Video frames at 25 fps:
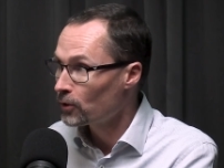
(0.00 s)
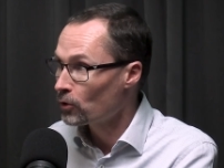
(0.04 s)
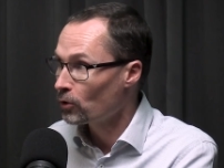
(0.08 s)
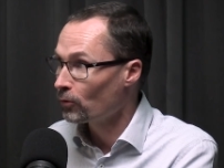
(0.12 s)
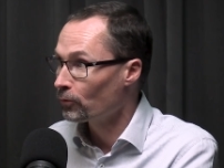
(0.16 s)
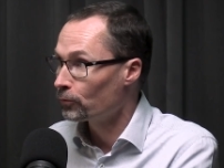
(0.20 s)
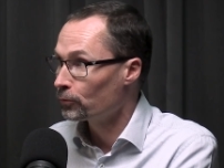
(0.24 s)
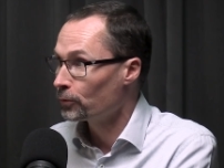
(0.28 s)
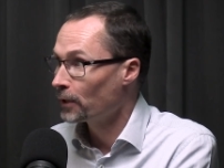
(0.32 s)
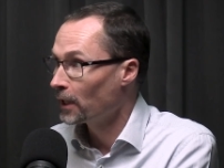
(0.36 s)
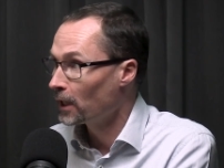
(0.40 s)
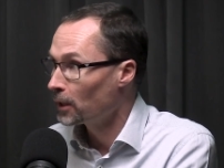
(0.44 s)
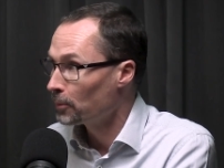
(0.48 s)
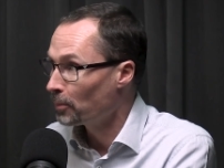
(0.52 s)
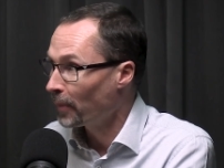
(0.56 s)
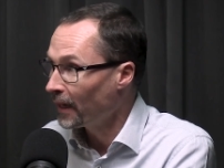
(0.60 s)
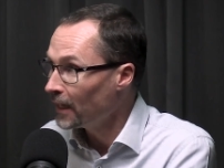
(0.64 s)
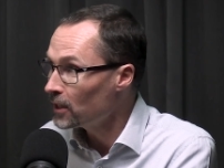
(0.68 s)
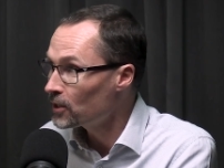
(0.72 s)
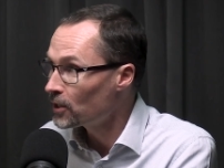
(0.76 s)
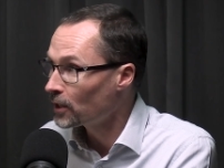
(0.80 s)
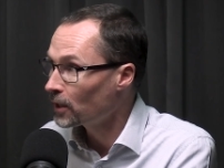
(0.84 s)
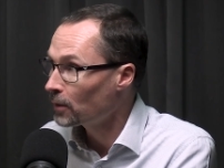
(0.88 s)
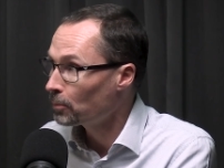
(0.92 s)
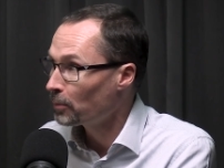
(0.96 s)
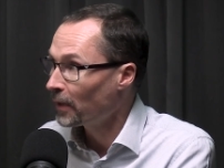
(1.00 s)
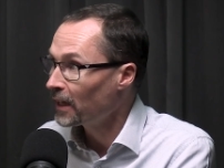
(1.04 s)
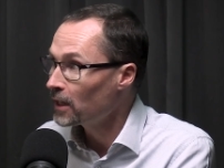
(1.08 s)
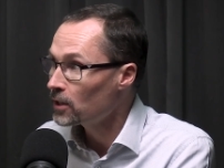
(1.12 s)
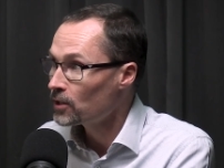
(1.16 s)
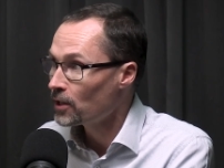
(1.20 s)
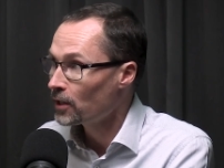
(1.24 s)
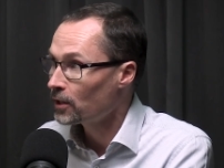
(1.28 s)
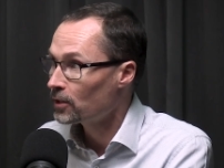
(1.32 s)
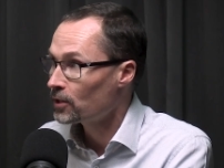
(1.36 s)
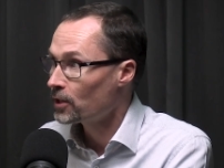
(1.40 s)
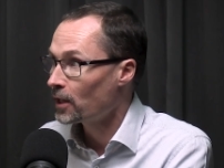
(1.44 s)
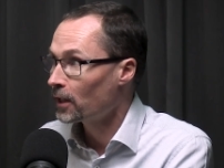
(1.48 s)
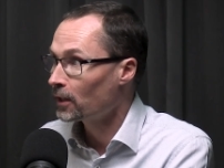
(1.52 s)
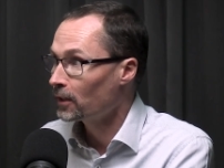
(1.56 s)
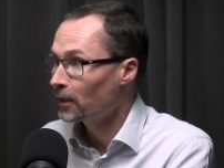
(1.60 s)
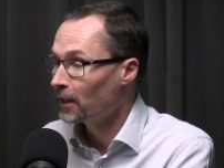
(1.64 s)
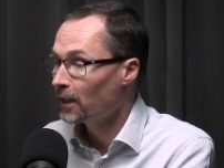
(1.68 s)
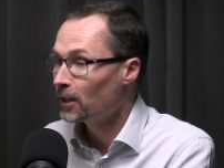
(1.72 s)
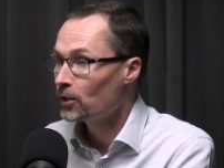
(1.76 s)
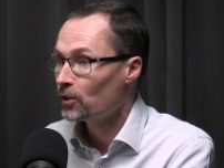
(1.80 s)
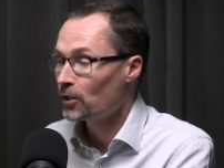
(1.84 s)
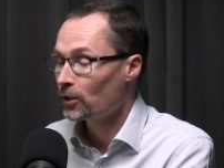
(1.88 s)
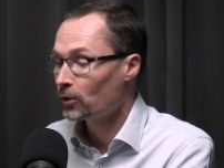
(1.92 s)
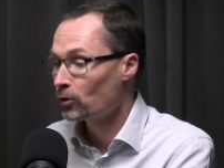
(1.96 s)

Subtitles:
So really basic techniques.